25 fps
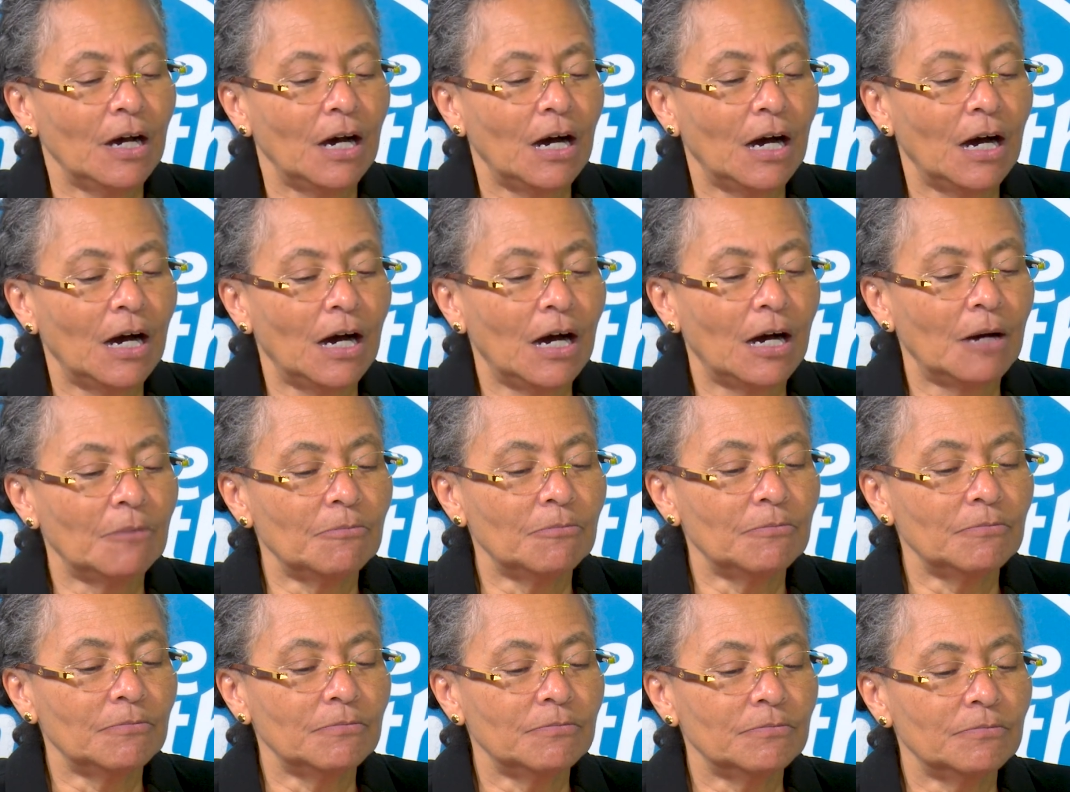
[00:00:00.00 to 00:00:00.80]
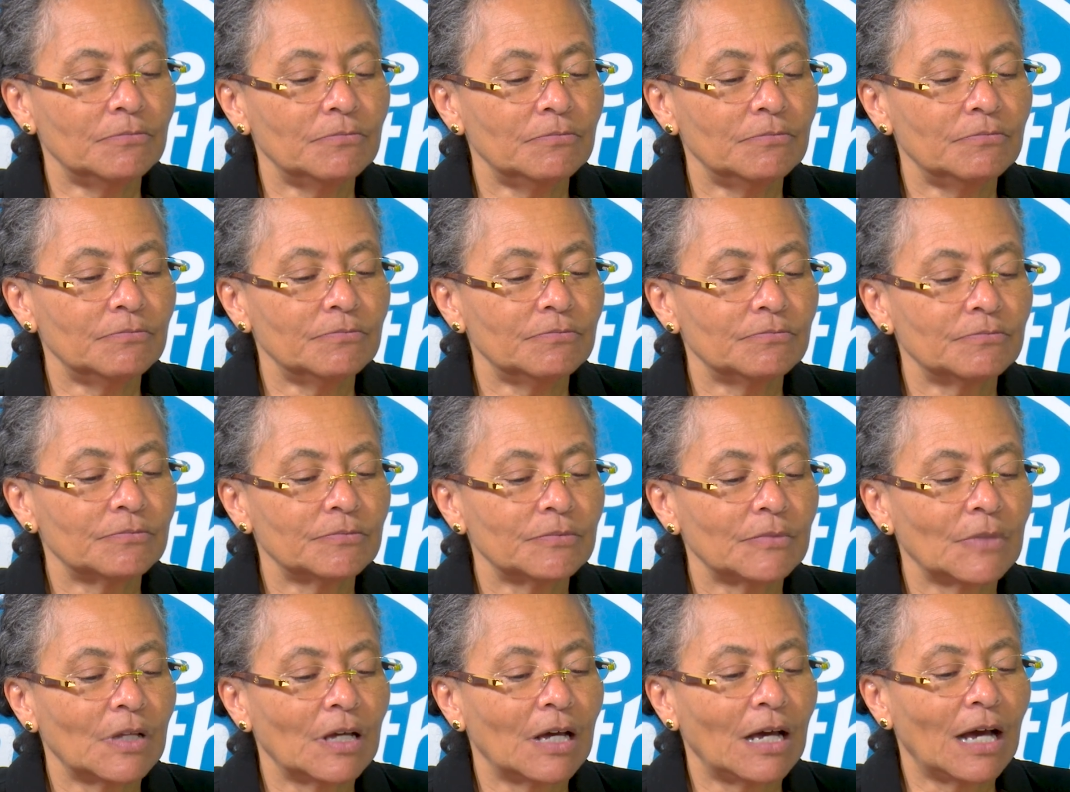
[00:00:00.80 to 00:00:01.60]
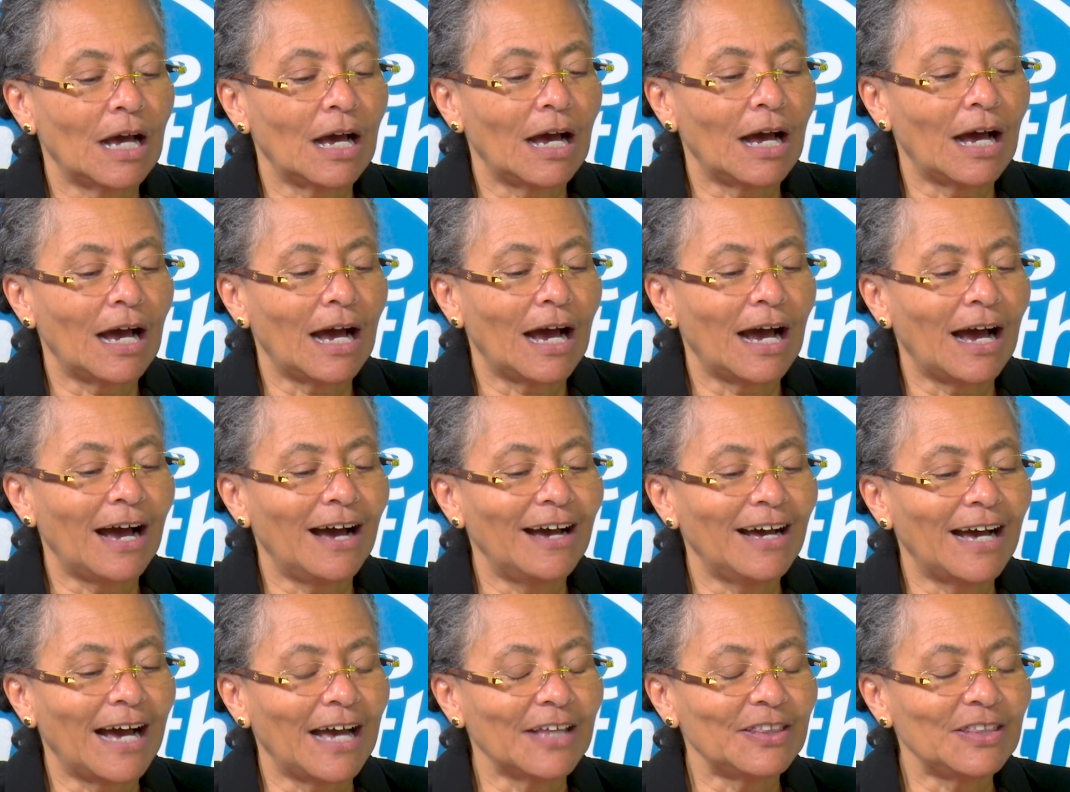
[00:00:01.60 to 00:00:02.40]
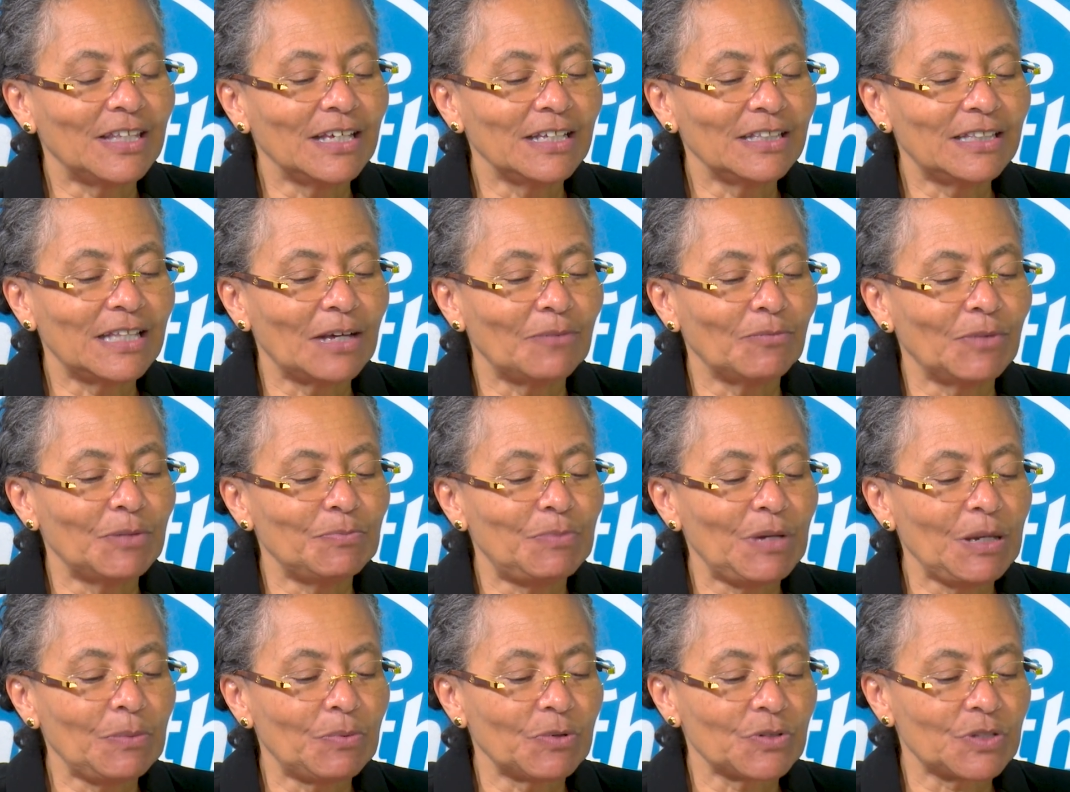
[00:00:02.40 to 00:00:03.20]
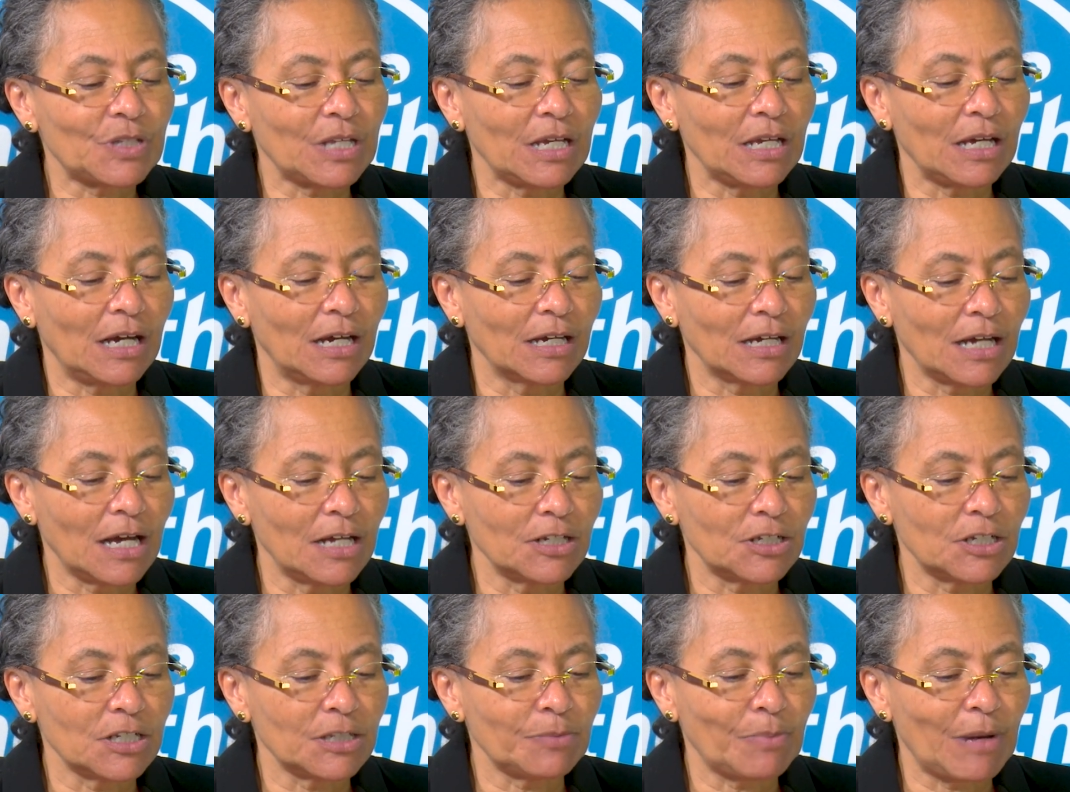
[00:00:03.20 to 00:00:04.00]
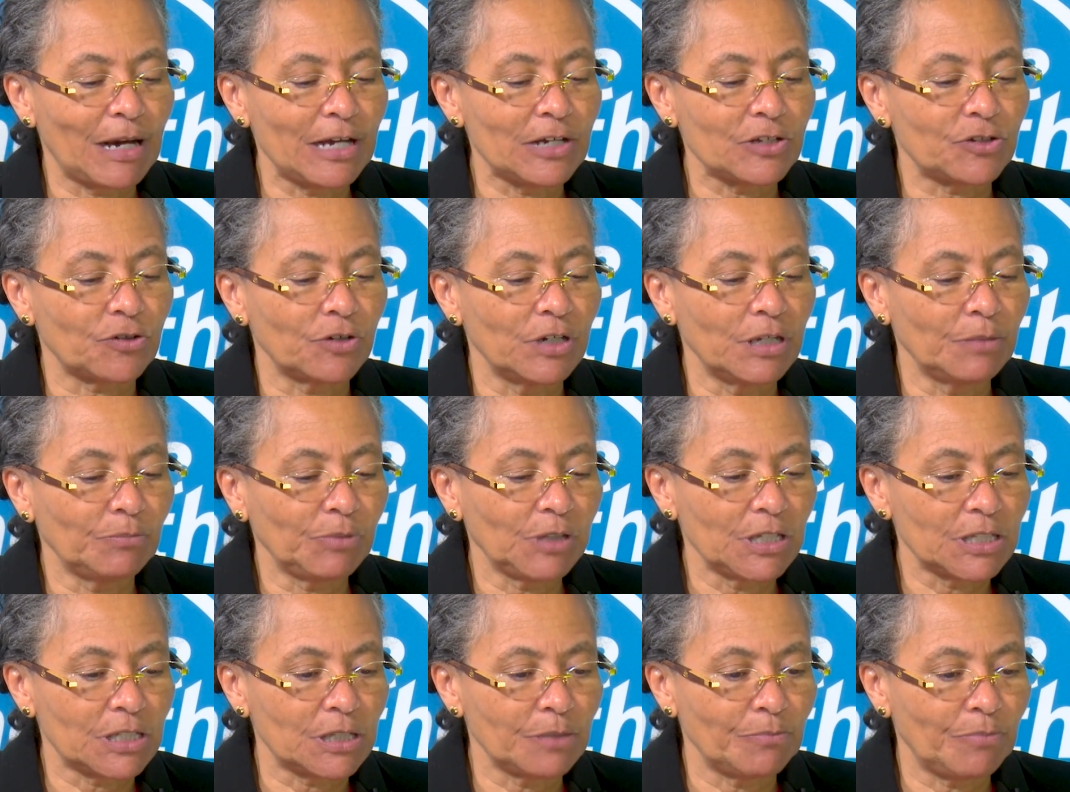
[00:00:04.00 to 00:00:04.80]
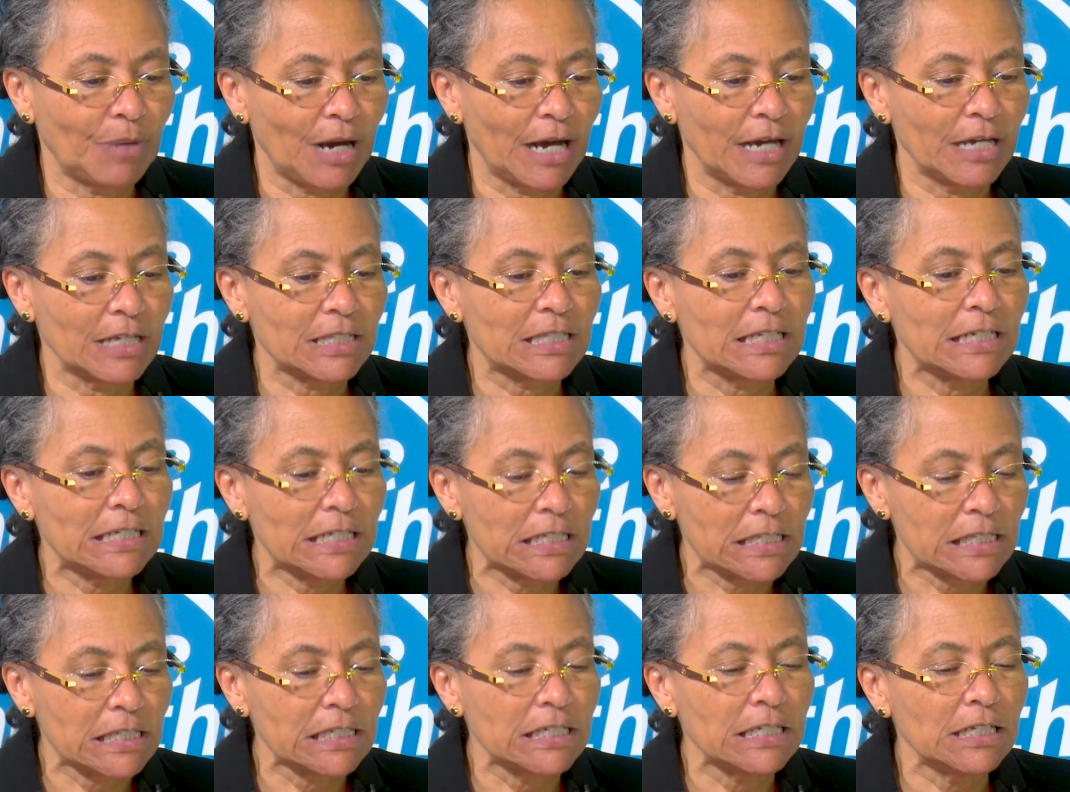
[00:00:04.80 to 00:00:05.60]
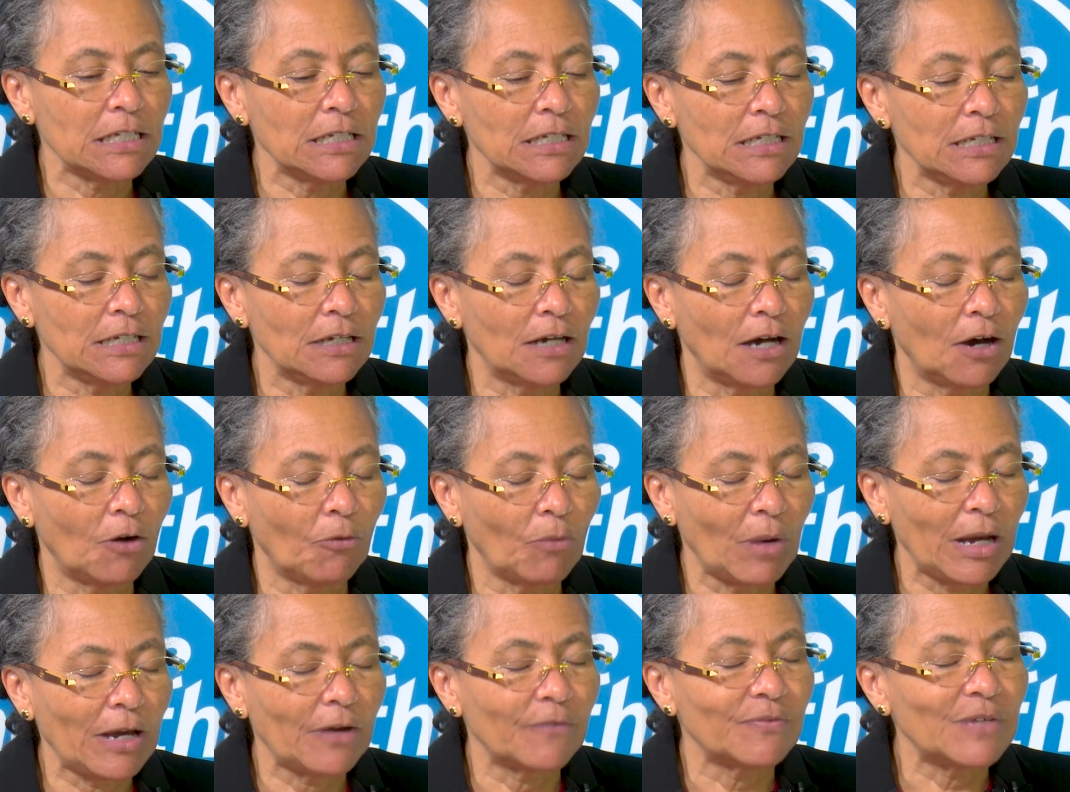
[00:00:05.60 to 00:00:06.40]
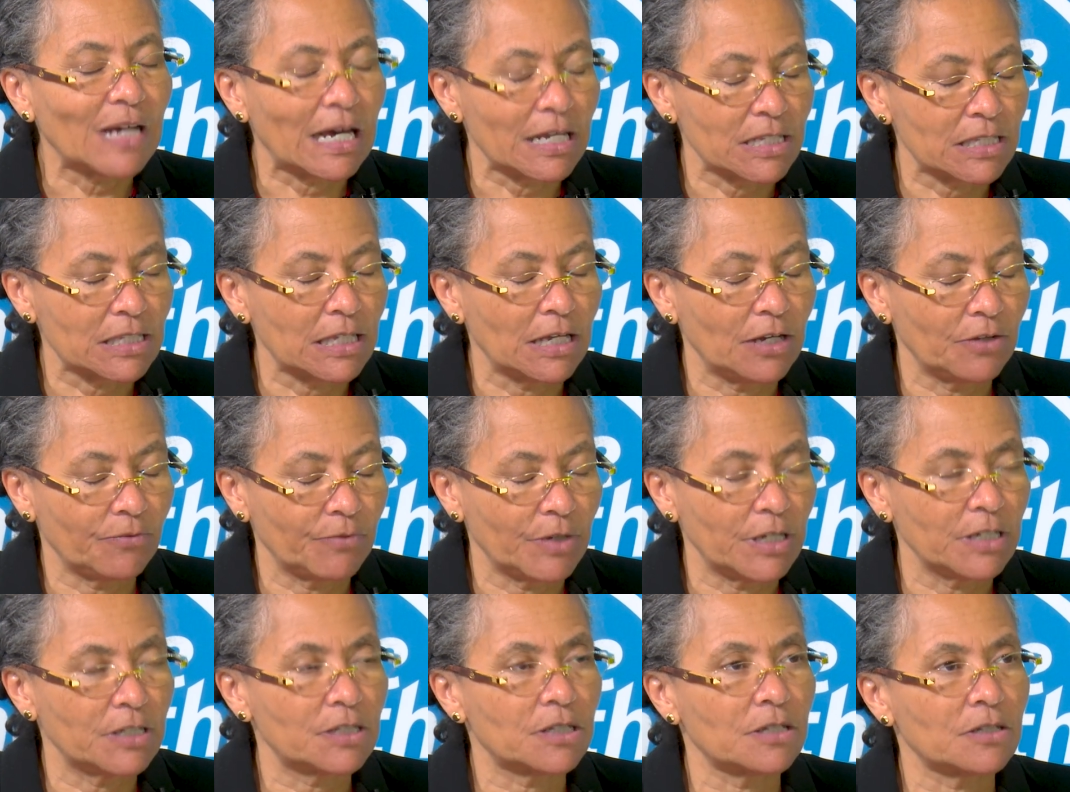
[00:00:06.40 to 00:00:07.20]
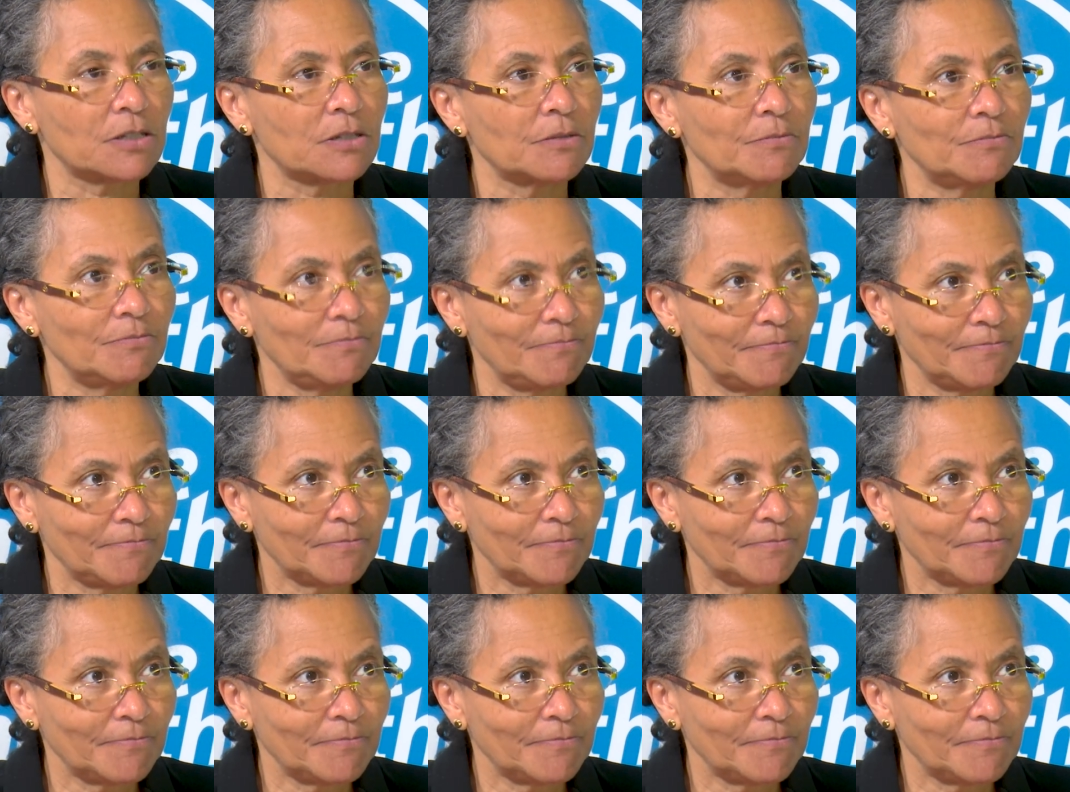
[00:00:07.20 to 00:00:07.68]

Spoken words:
I think that when people say unconscious bias or implicit bias, it isn't a way of not saying racism.